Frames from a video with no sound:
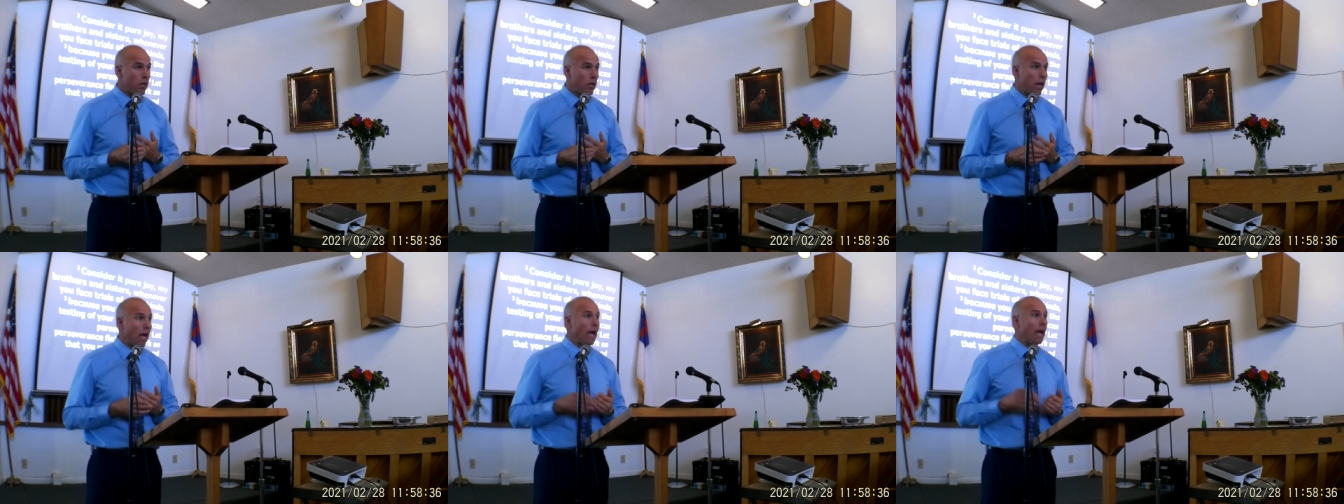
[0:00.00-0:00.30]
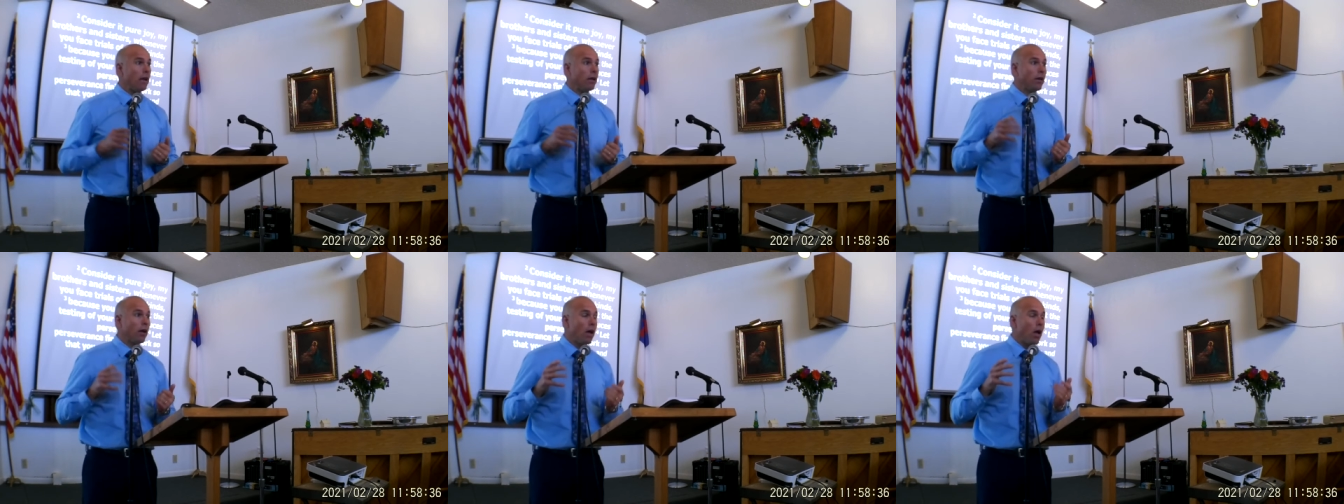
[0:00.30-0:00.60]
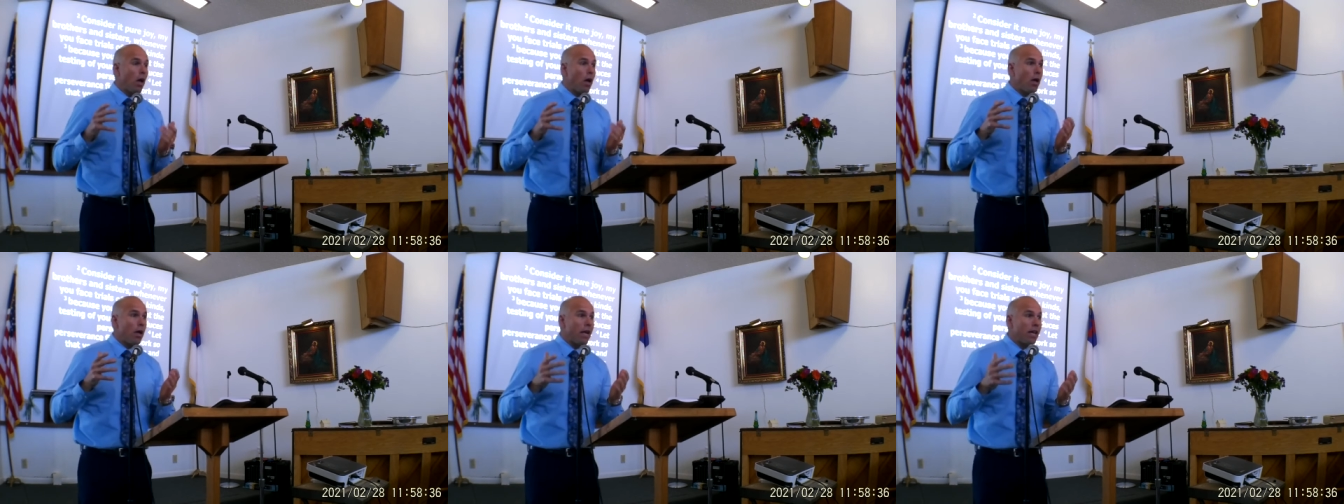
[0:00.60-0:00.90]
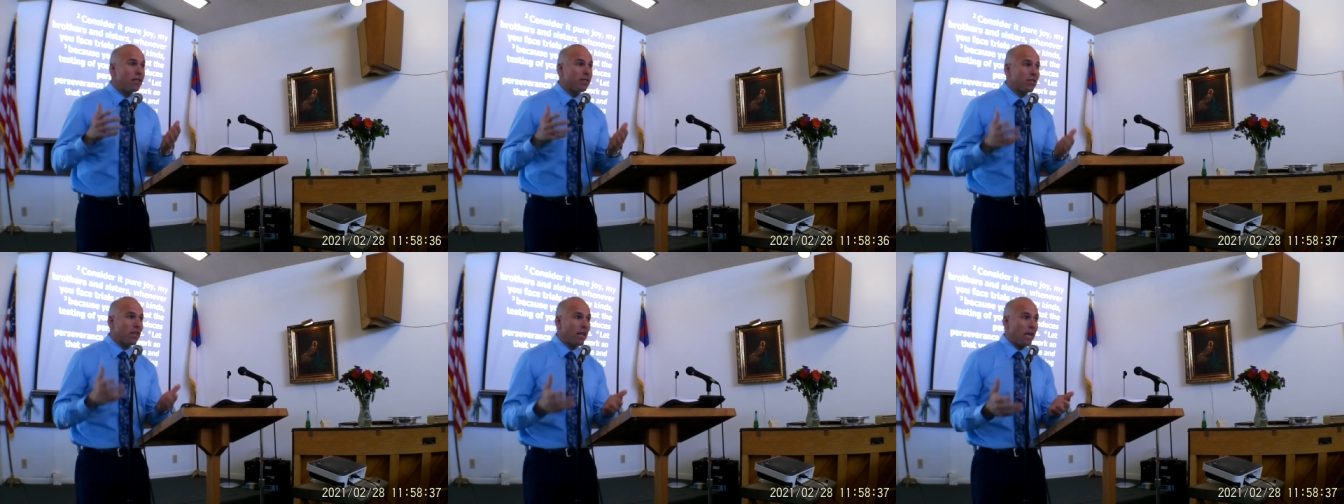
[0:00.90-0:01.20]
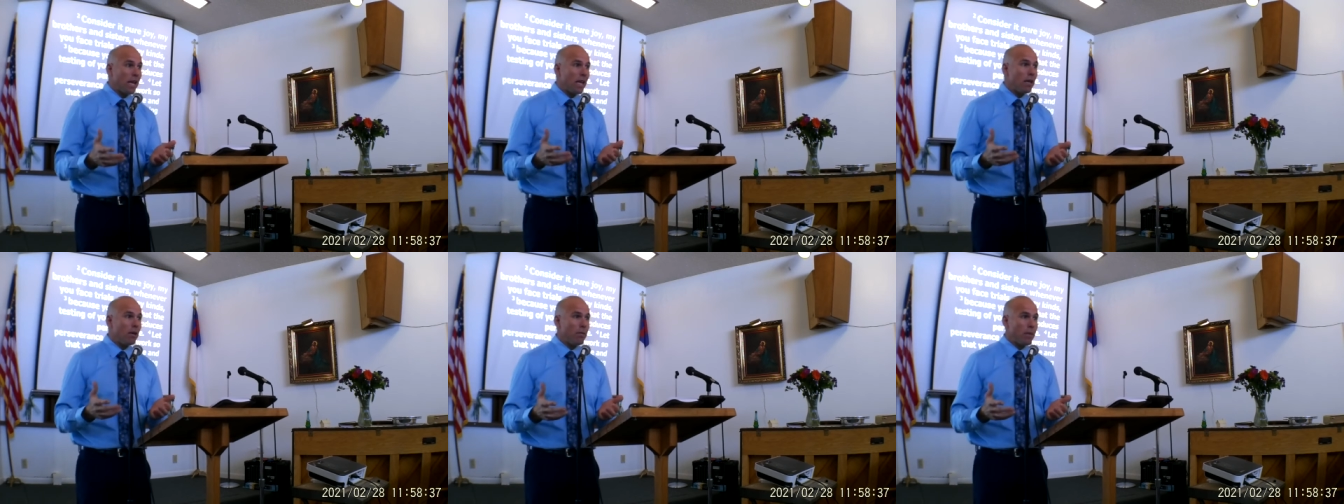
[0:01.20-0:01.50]
And it's the
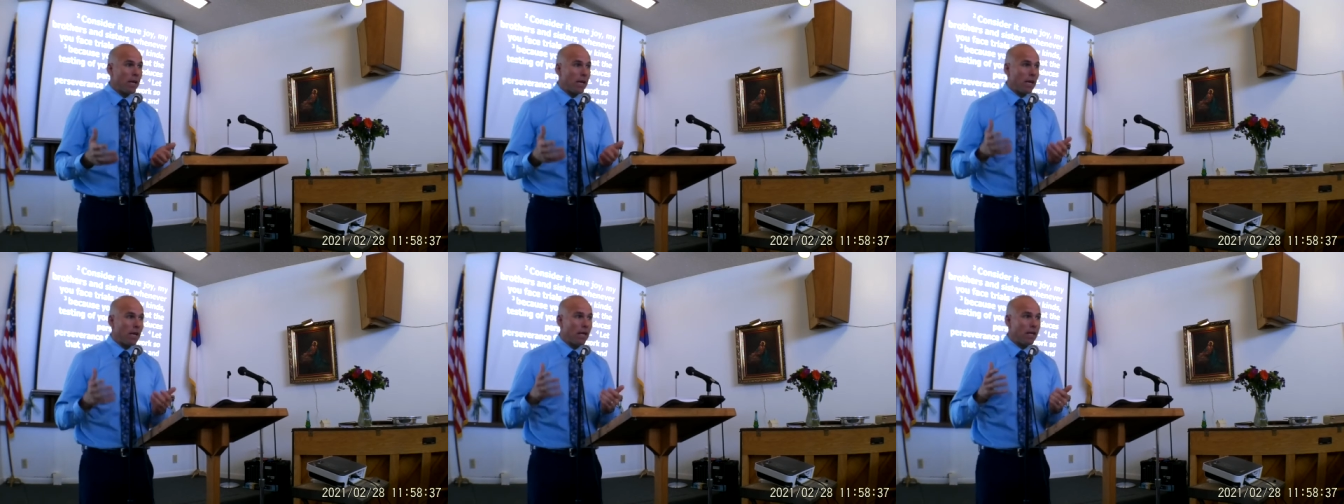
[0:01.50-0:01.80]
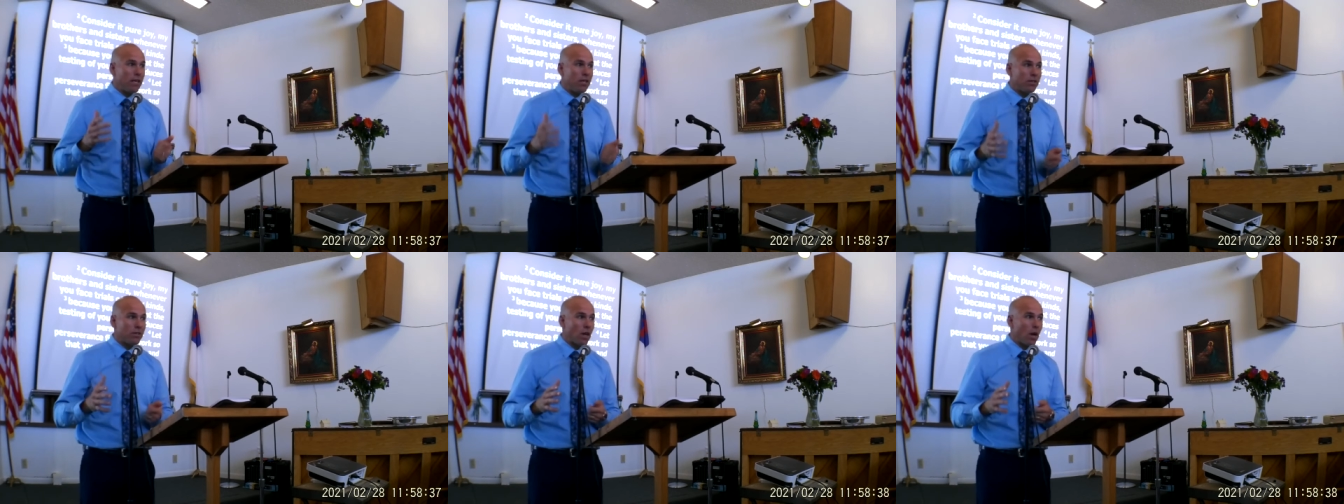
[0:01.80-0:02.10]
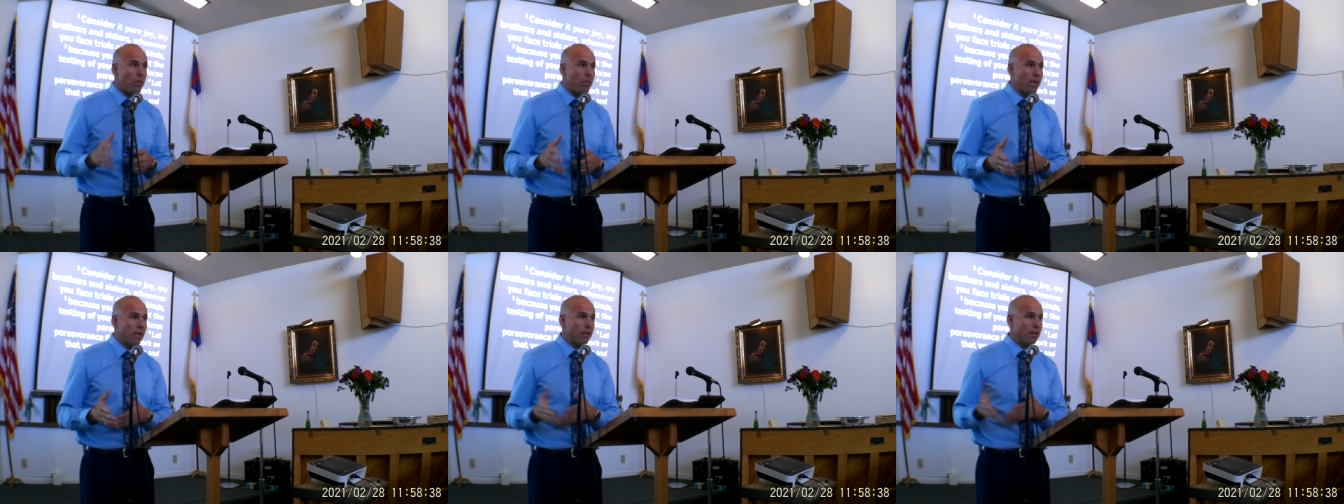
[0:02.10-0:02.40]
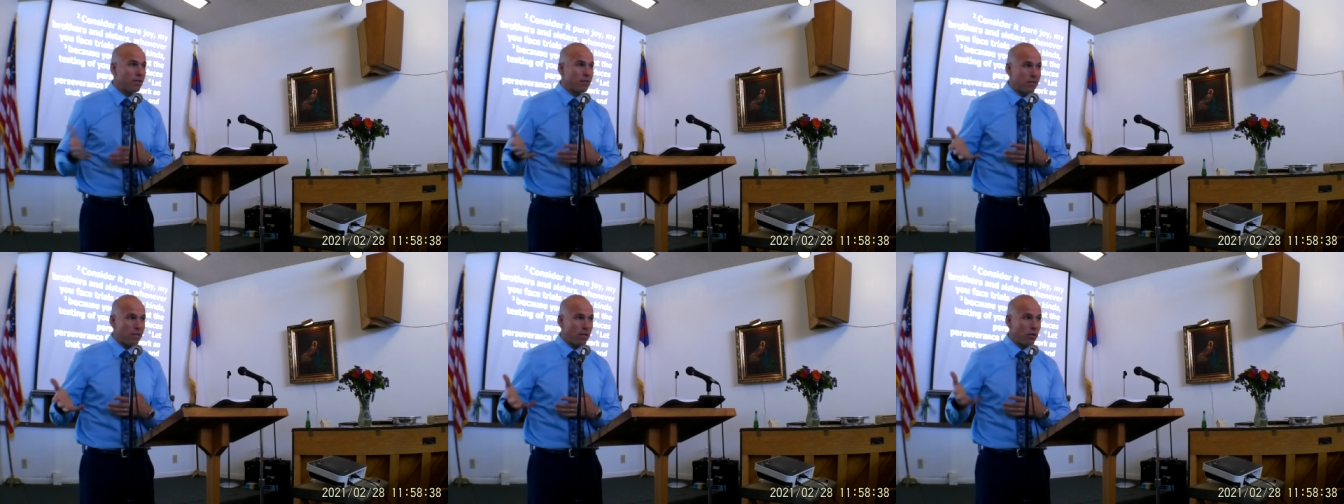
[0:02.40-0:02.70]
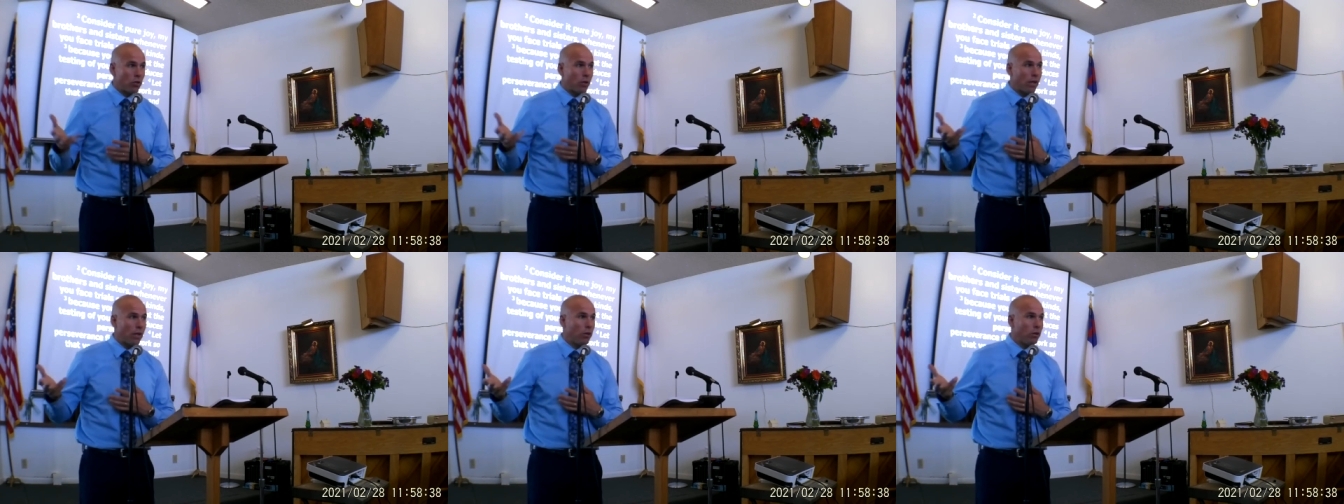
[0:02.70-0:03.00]
enemy. He's coming to steal,
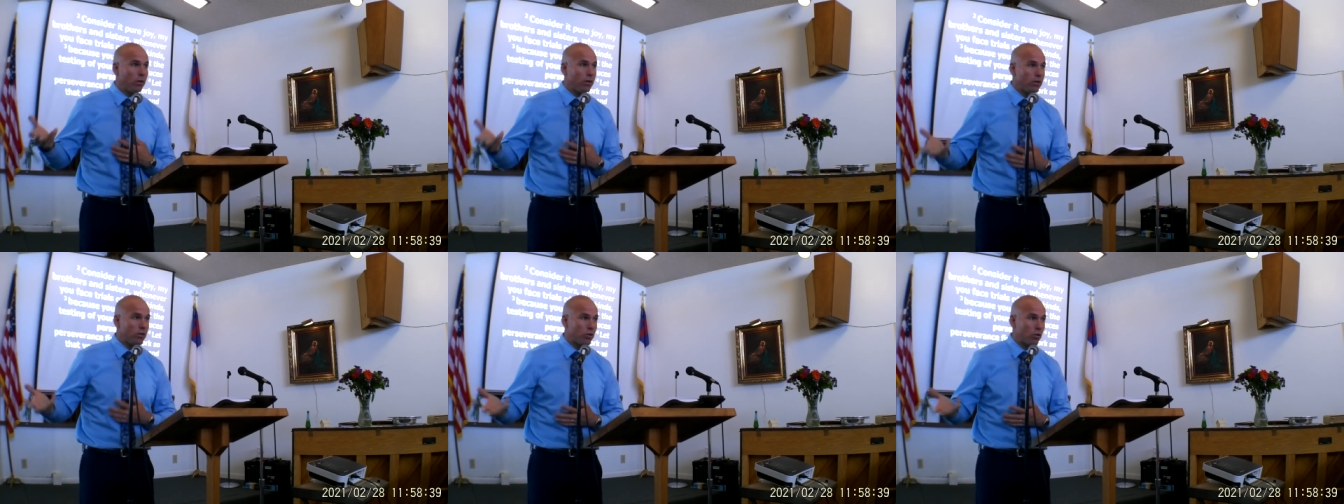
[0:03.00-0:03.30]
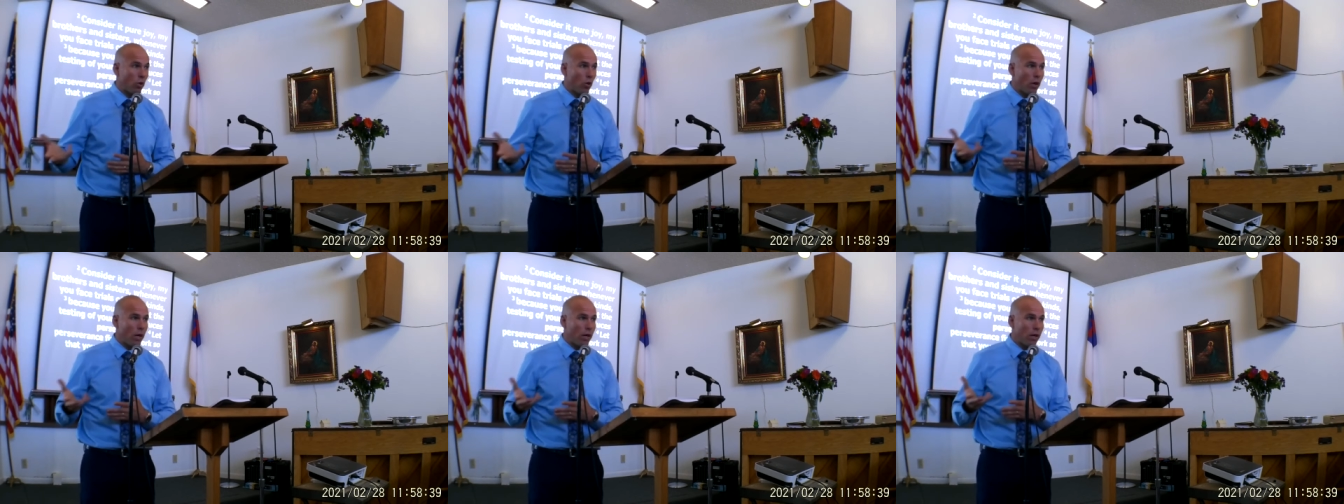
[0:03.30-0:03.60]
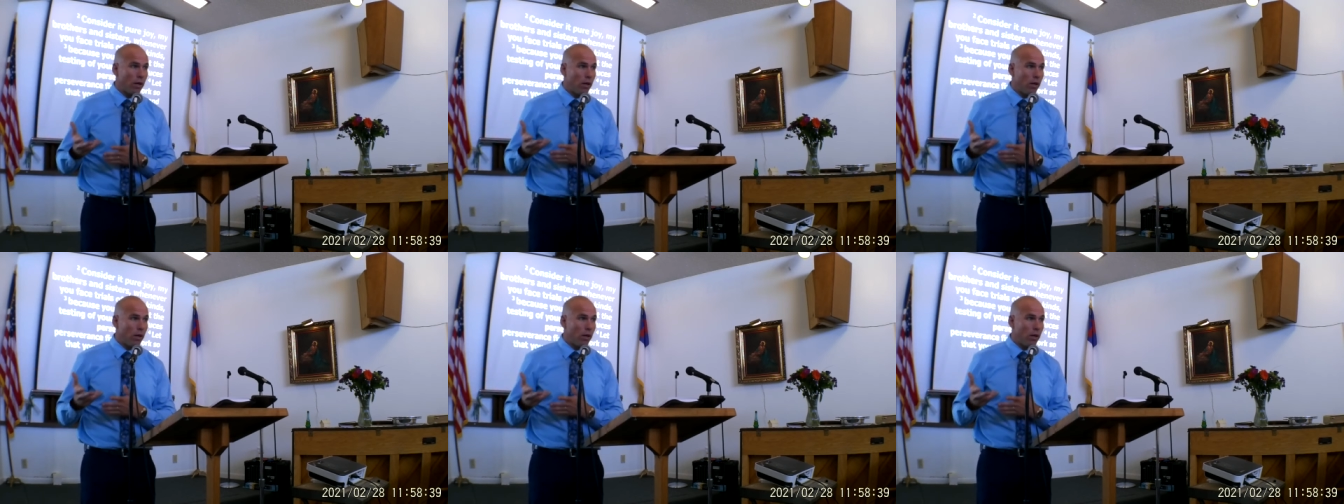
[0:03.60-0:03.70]
kill, and destroy.